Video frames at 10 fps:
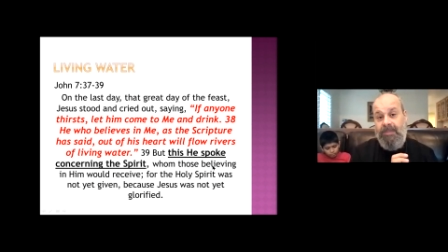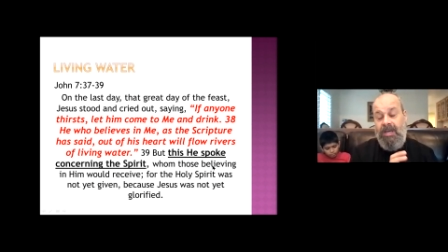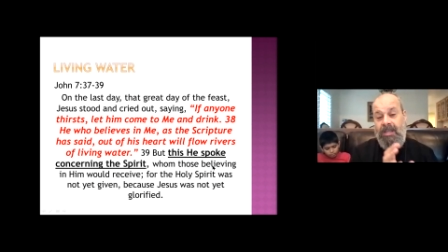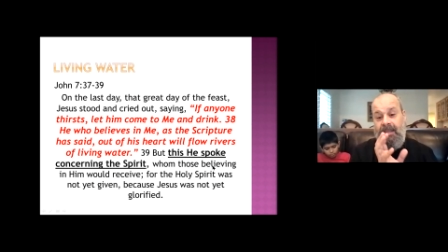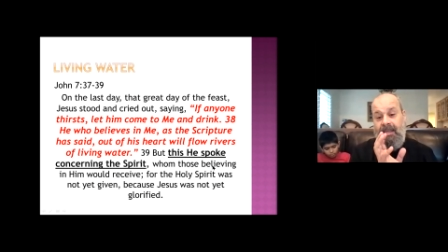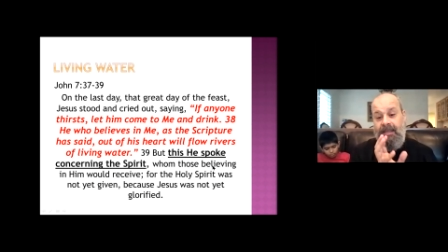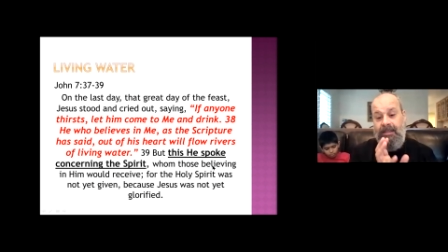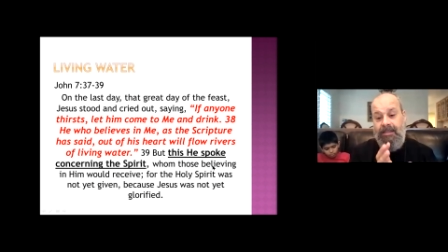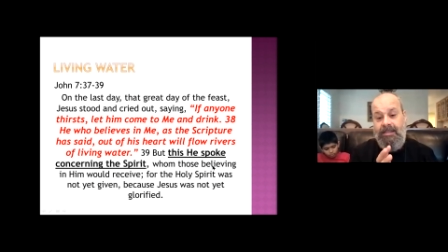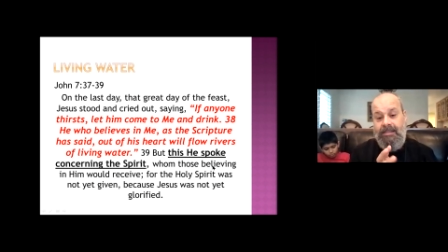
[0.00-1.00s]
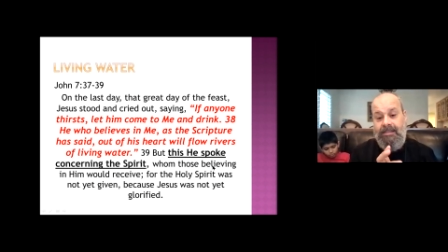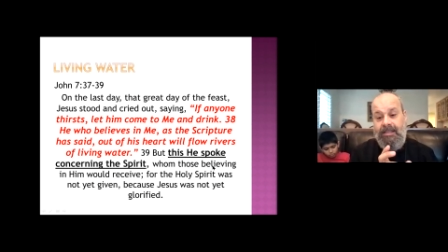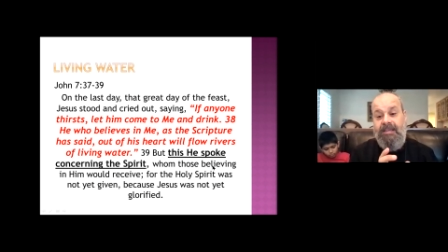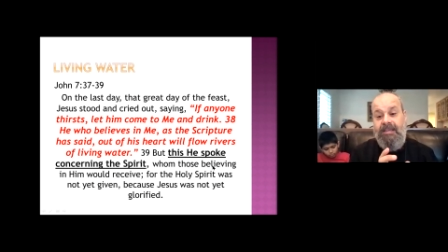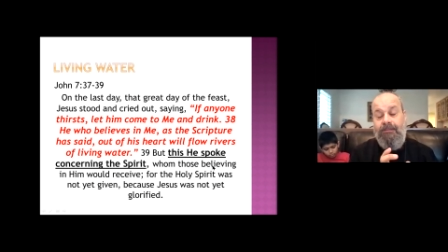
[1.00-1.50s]
And I think this is the
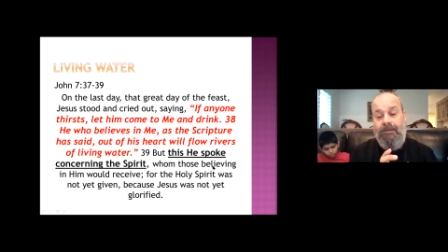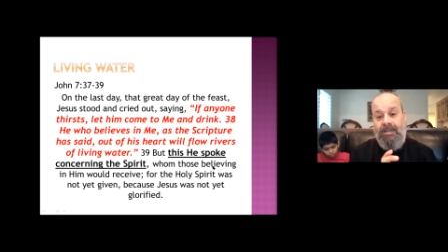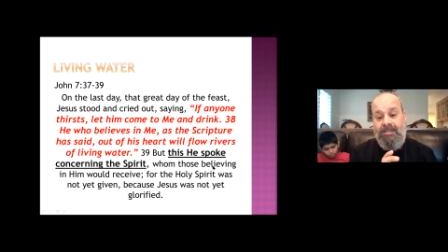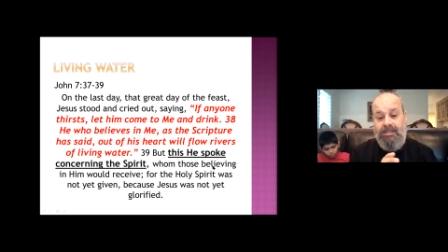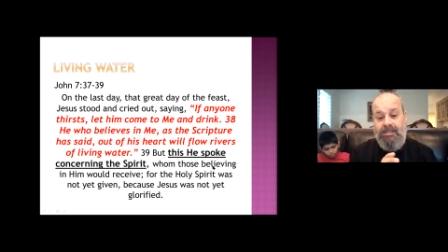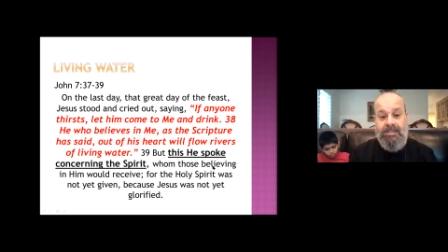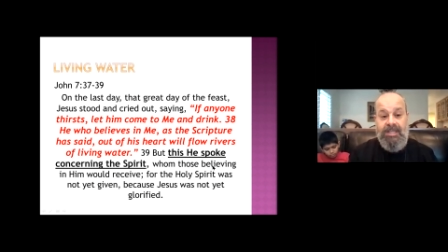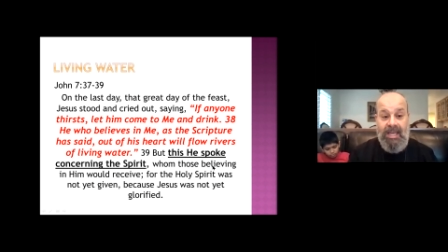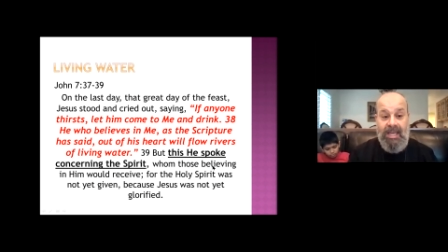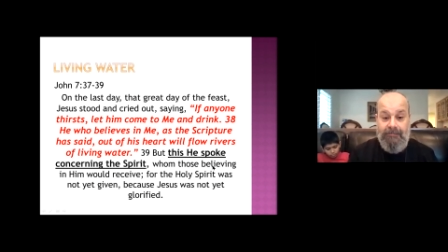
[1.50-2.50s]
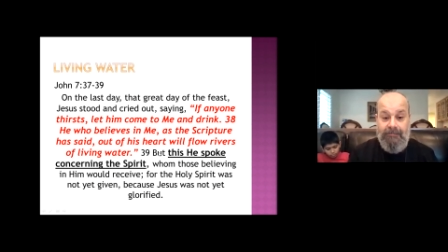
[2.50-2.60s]
key for us today.